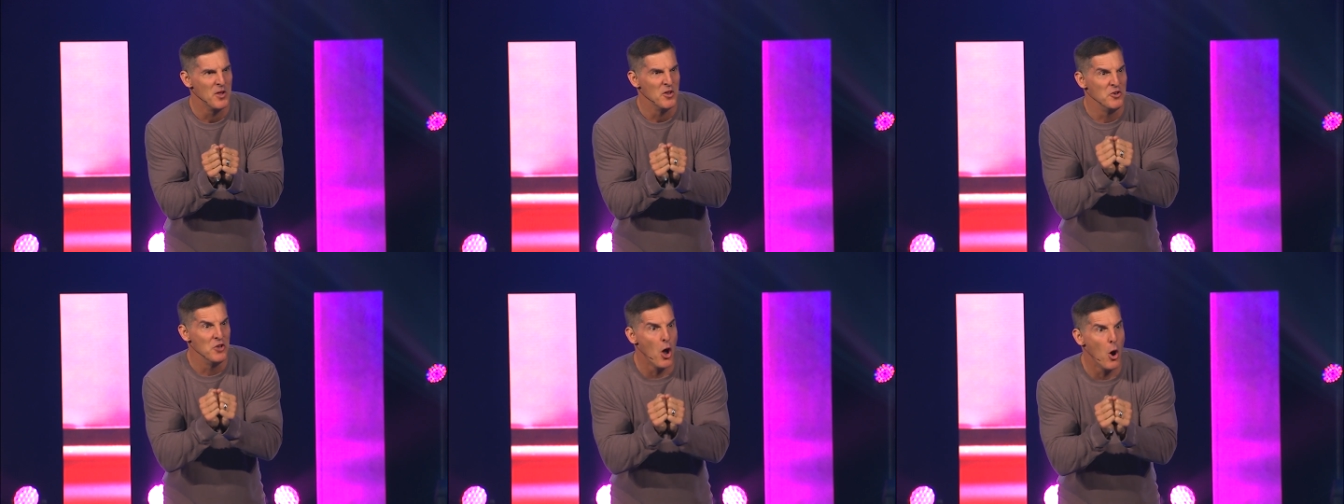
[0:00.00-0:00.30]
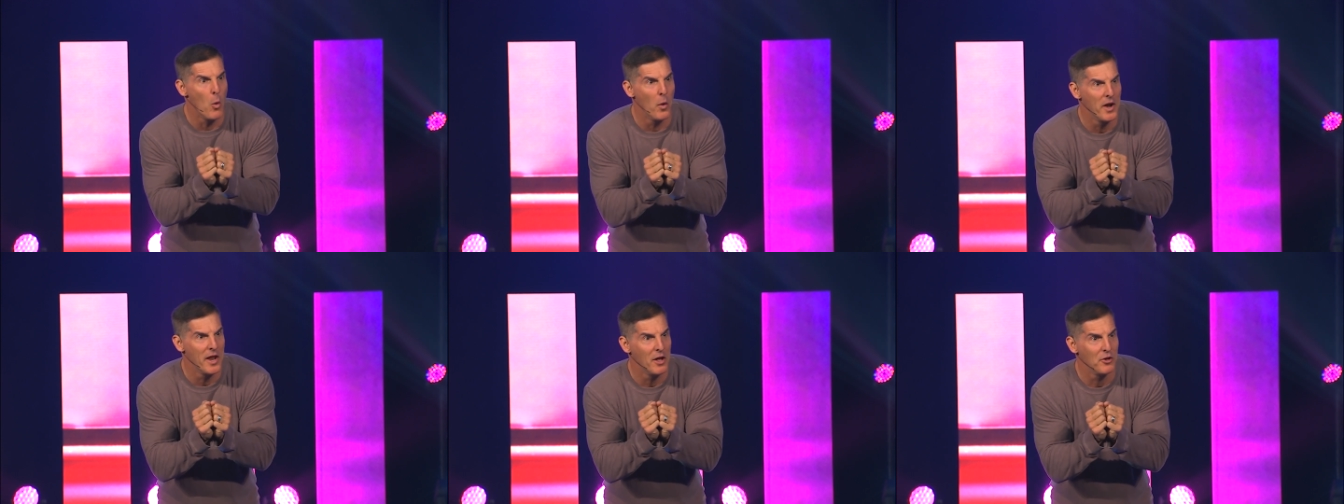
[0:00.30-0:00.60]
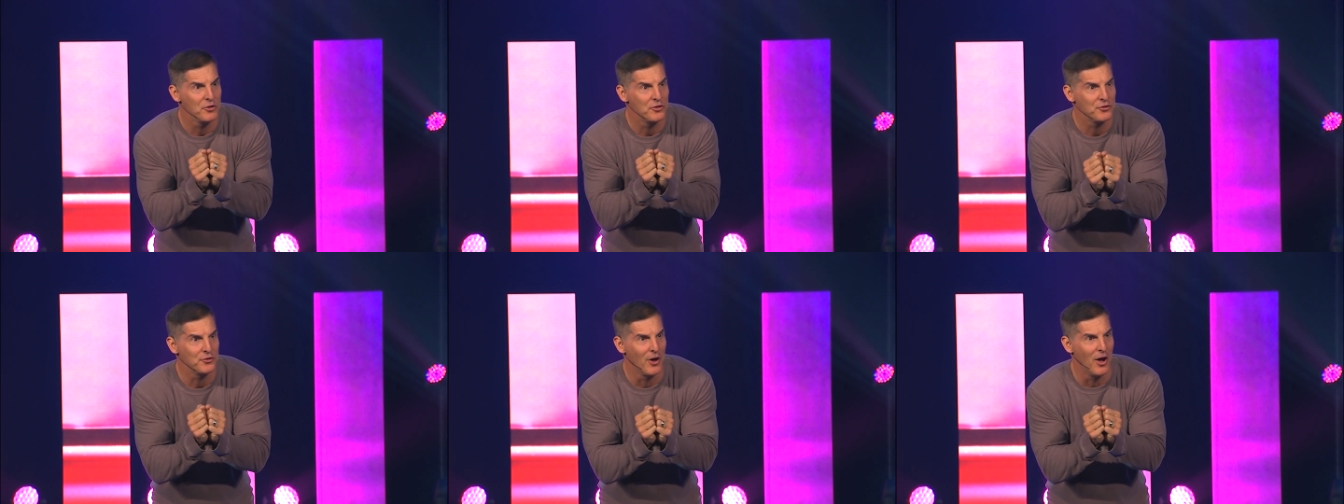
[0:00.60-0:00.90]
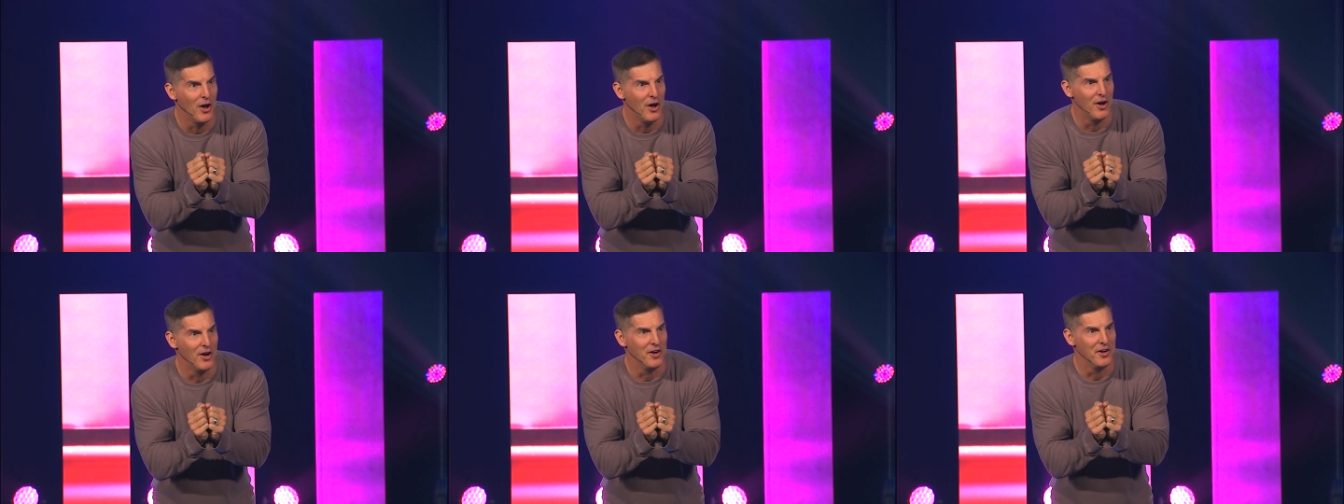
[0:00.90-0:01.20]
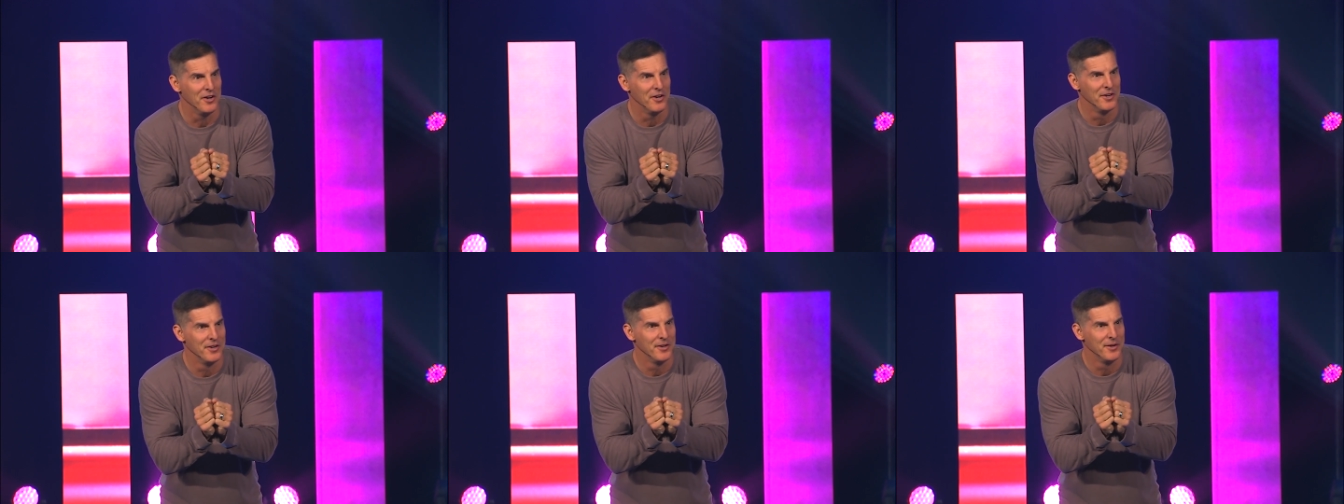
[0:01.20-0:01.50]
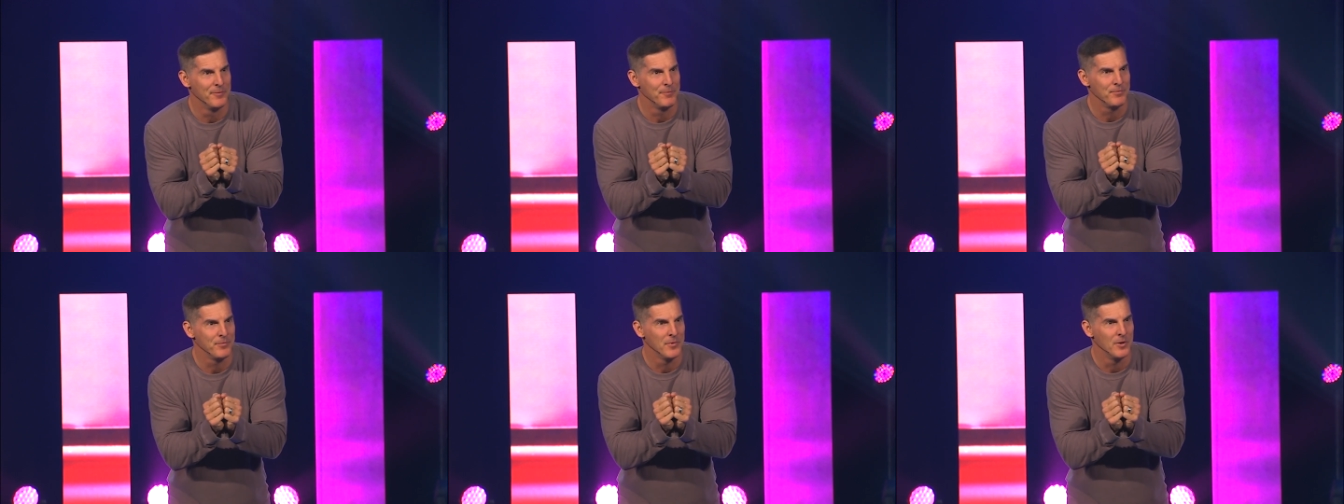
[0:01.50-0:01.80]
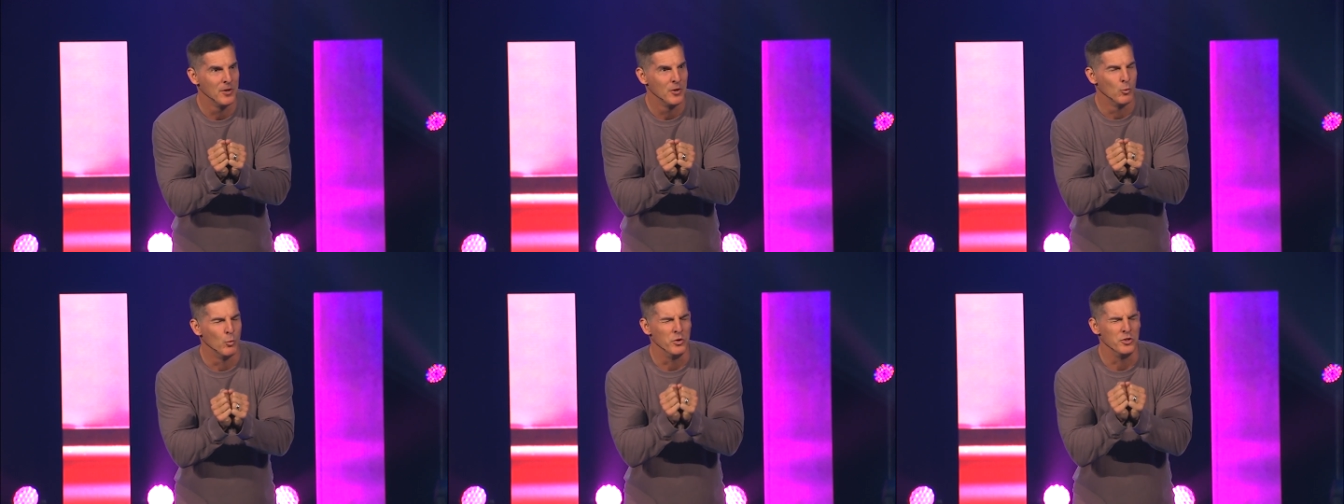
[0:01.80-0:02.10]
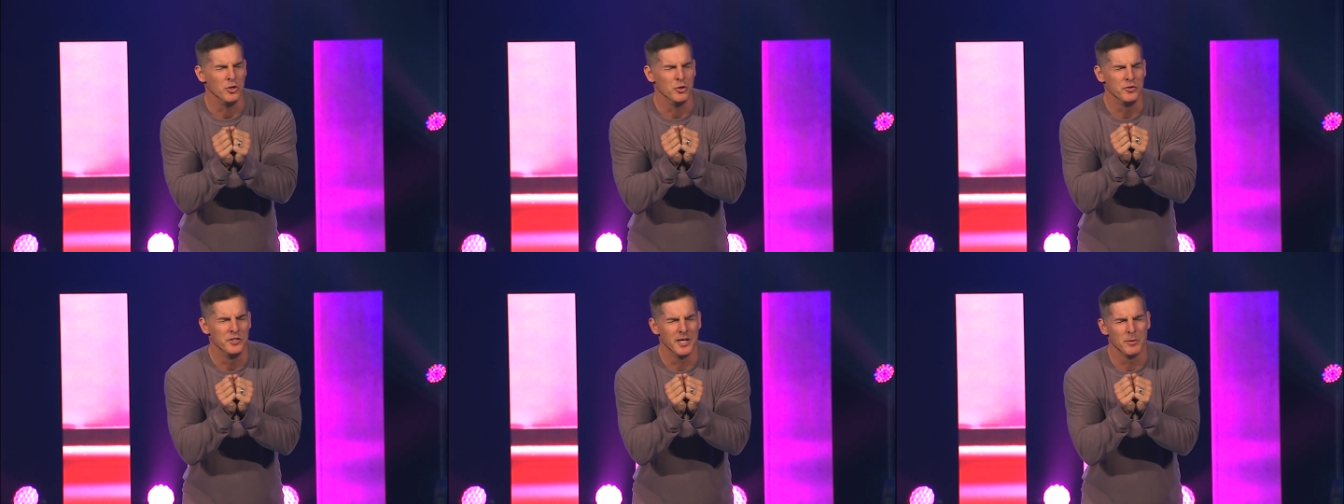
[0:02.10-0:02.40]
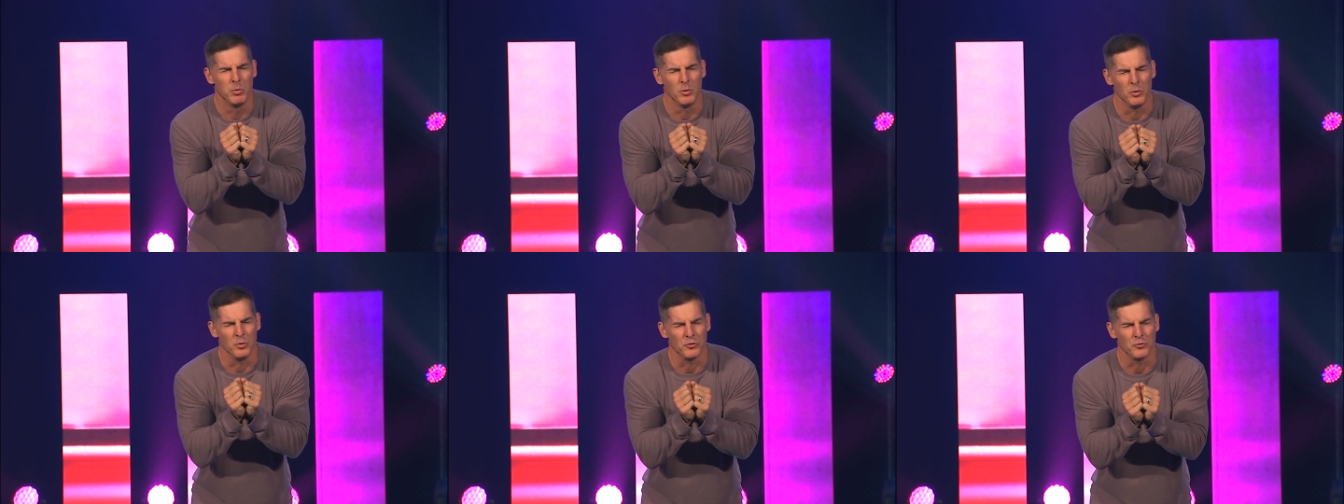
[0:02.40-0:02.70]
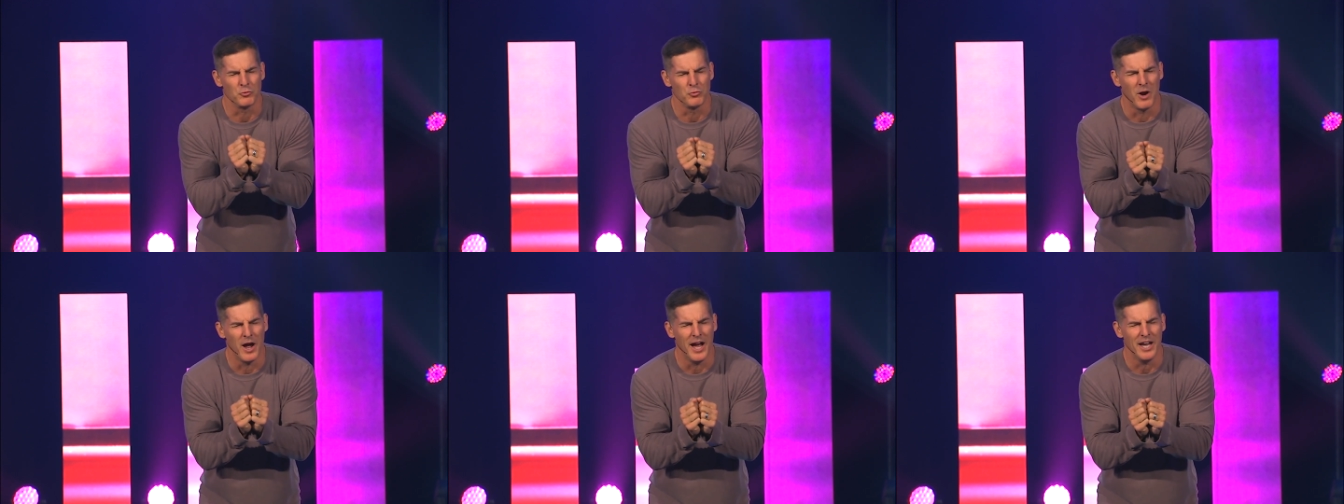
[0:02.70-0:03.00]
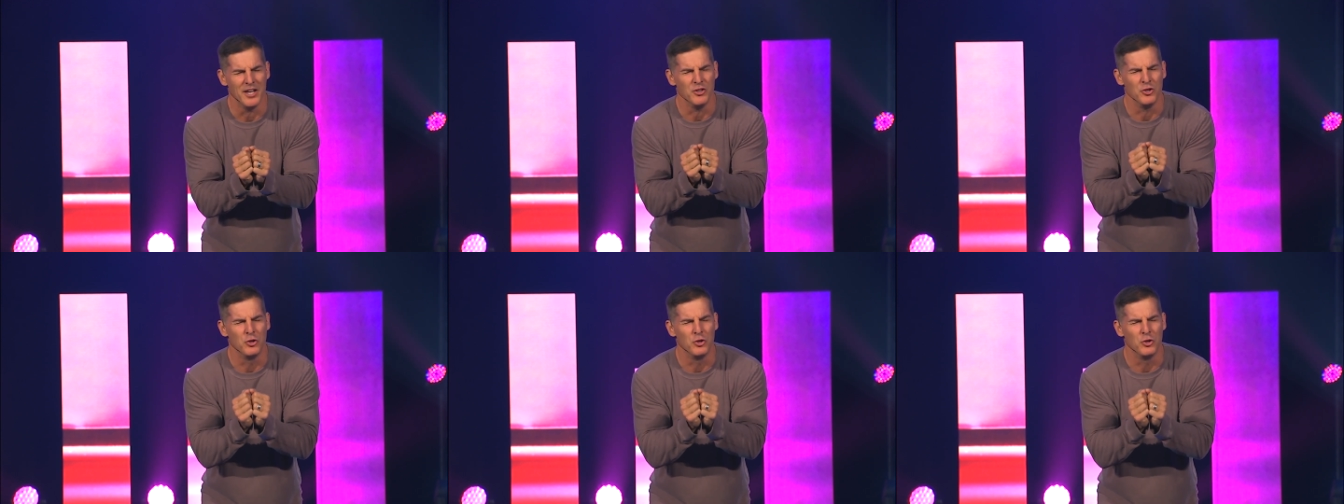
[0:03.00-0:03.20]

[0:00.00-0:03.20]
No one else saw when you did what was right.